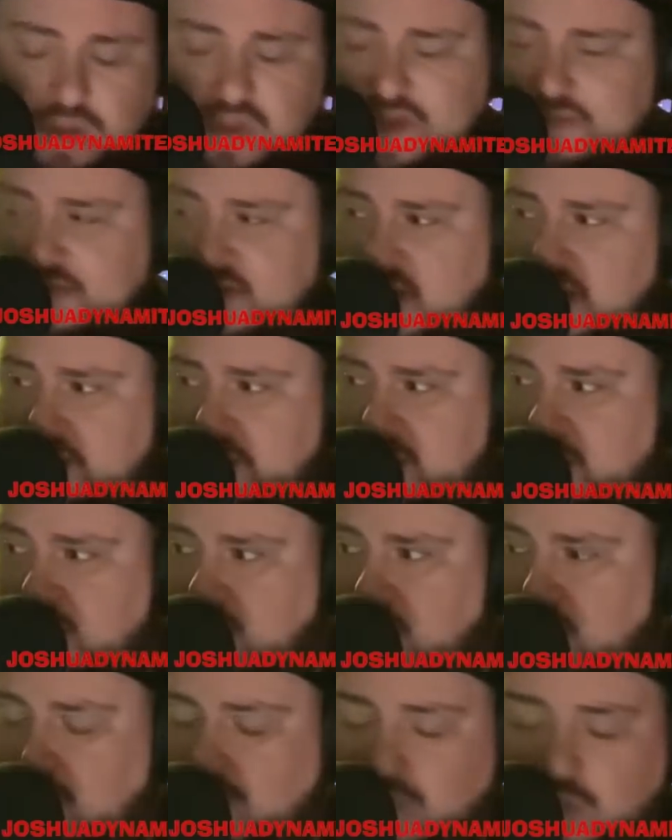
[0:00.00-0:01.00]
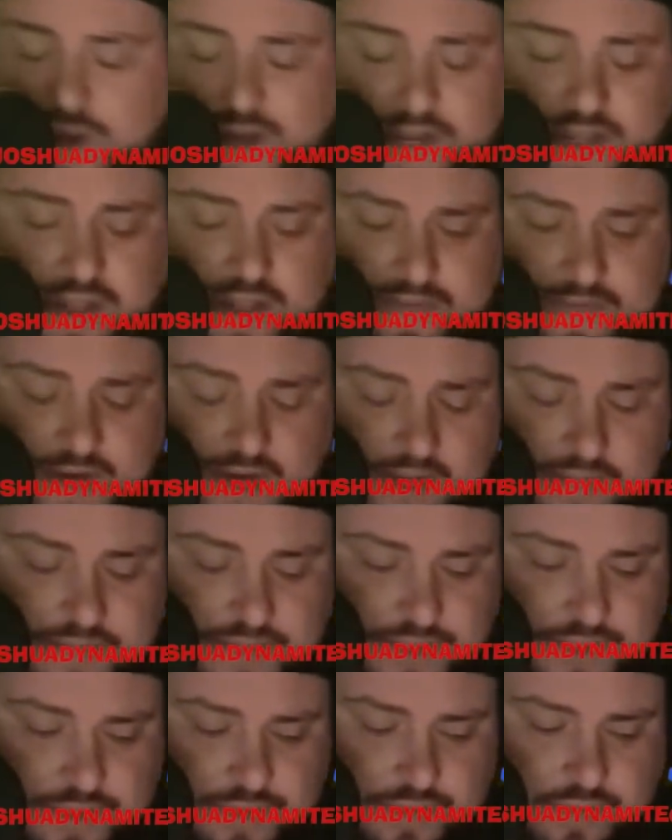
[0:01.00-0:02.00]
leave it up to who we leave it up
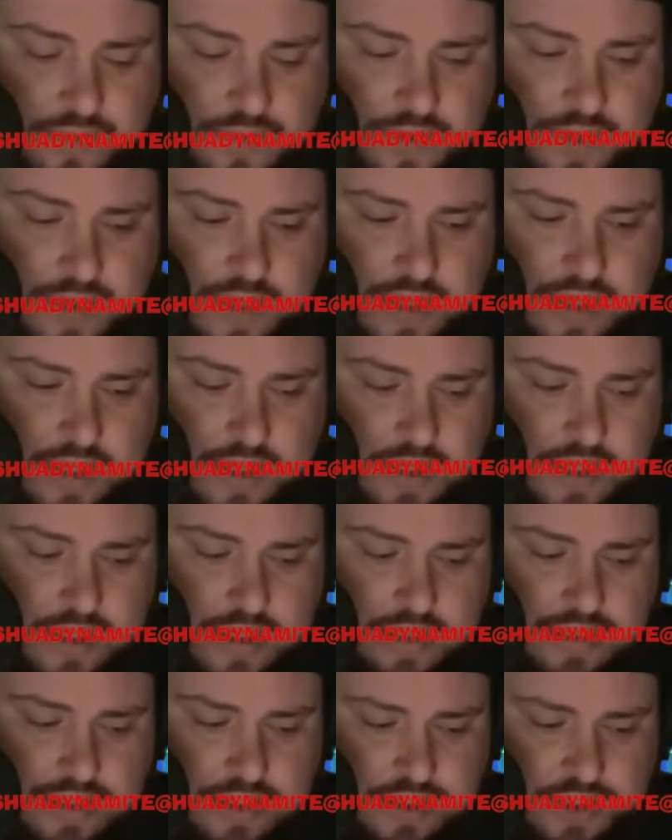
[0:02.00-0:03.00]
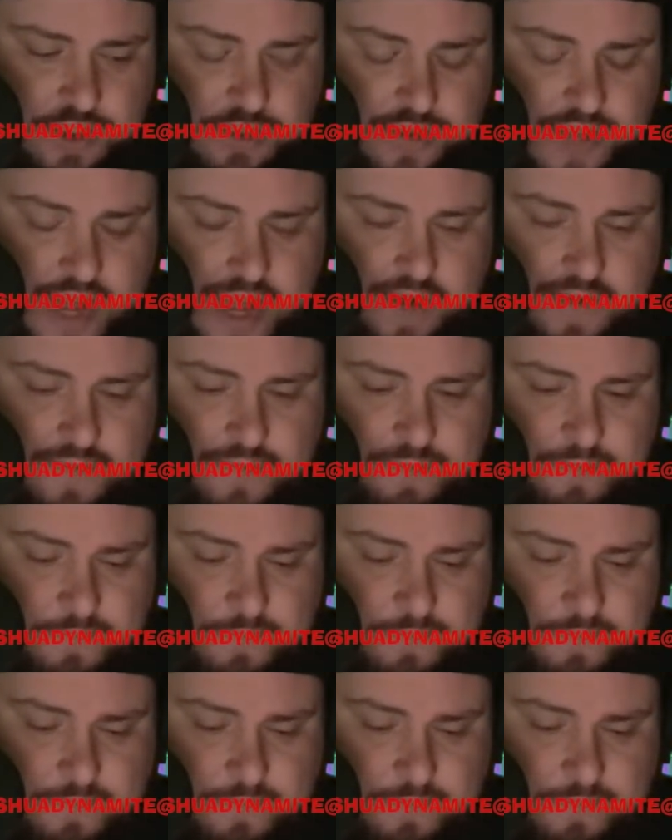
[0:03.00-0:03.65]
to do that.